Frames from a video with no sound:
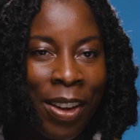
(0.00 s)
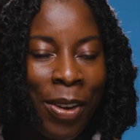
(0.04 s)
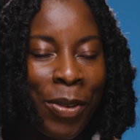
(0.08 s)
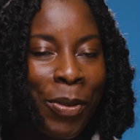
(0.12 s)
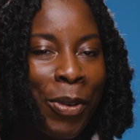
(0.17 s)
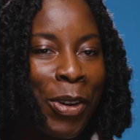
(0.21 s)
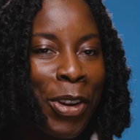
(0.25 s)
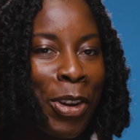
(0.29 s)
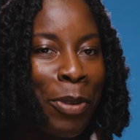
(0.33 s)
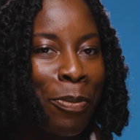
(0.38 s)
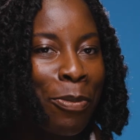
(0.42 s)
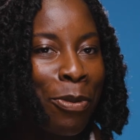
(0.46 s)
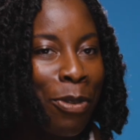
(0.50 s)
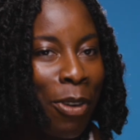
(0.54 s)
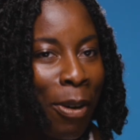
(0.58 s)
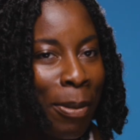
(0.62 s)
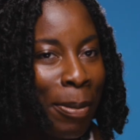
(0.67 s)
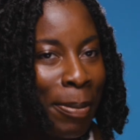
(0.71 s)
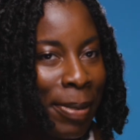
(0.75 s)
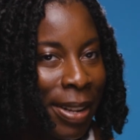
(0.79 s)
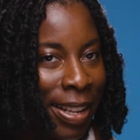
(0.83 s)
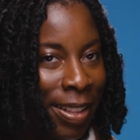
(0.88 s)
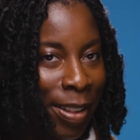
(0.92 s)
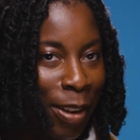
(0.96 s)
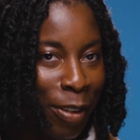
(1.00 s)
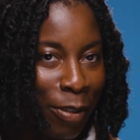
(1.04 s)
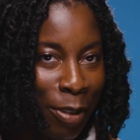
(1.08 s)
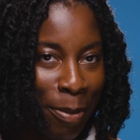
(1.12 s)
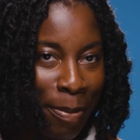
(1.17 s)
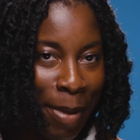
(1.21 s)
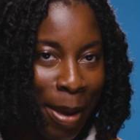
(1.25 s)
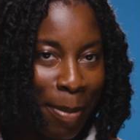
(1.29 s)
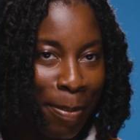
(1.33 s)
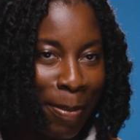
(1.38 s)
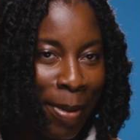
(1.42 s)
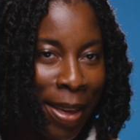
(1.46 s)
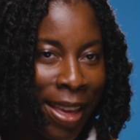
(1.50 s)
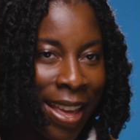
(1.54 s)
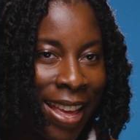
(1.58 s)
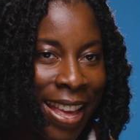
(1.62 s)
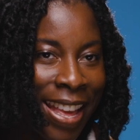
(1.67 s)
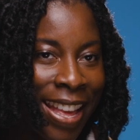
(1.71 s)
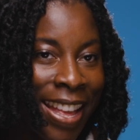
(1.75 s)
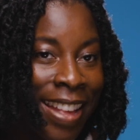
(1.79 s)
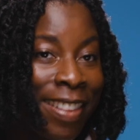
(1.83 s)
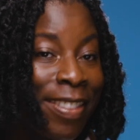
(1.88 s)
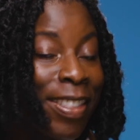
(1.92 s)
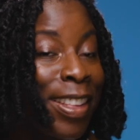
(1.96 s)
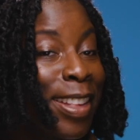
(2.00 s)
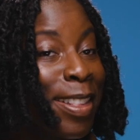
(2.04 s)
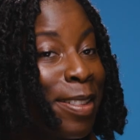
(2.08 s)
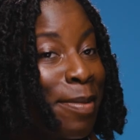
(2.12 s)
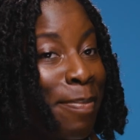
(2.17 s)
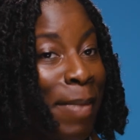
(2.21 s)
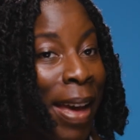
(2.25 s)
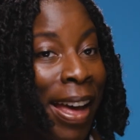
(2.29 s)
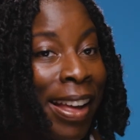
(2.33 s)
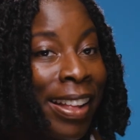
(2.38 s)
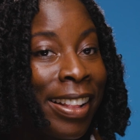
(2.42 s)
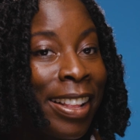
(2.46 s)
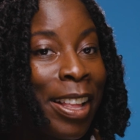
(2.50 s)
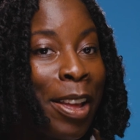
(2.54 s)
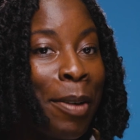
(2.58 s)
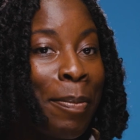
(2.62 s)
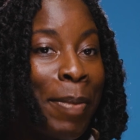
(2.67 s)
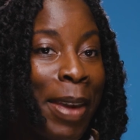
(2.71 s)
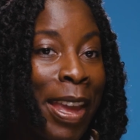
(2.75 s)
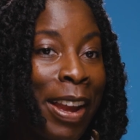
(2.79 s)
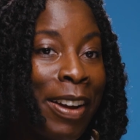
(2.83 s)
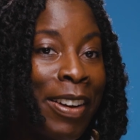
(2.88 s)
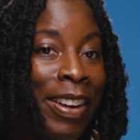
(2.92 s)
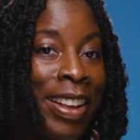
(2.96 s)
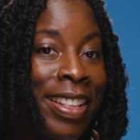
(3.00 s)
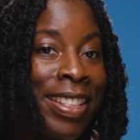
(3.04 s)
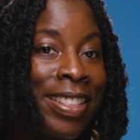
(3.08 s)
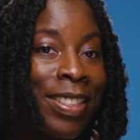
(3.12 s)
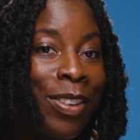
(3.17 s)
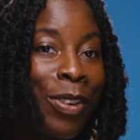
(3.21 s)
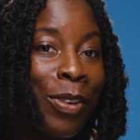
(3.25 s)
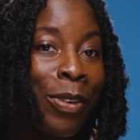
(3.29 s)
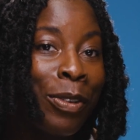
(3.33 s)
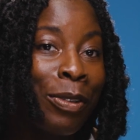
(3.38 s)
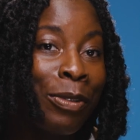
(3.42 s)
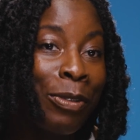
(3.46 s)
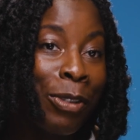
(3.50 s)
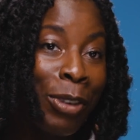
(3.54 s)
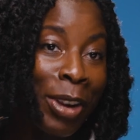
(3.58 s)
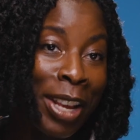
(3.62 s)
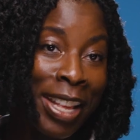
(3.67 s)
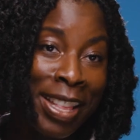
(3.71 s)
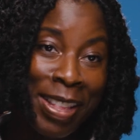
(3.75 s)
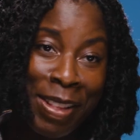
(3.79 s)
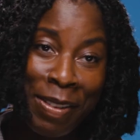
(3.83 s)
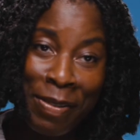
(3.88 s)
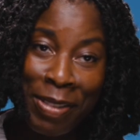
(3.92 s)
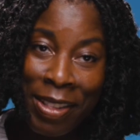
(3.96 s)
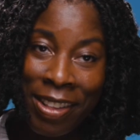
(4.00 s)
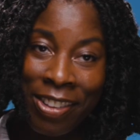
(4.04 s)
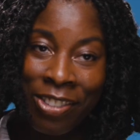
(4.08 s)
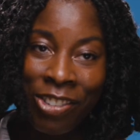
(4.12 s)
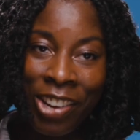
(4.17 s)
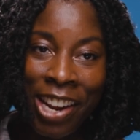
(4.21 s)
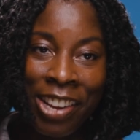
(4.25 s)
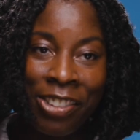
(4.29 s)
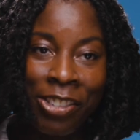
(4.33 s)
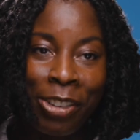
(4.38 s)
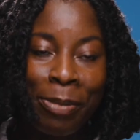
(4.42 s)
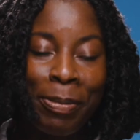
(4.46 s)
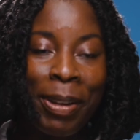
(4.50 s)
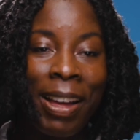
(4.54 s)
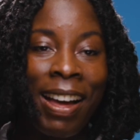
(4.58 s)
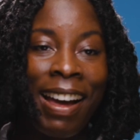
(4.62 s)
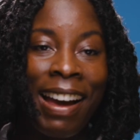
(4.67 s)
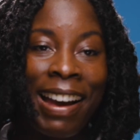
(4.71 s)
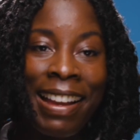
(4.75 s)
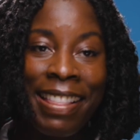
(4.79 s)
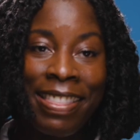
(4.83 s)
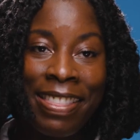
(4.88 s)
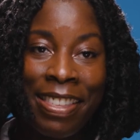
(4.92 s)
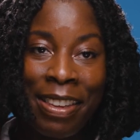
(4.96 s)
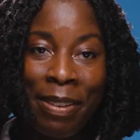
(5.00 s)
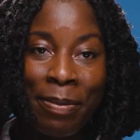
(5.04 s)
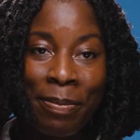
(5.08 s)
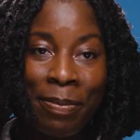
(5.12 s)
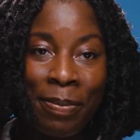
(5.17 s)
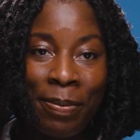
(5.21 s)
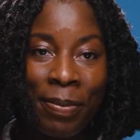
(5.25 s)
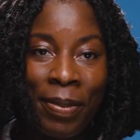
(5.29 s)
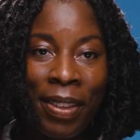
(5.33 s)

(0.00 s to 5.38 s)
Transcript: What you probably don't remember is the smell, appearance, or voice of the stranger behind them.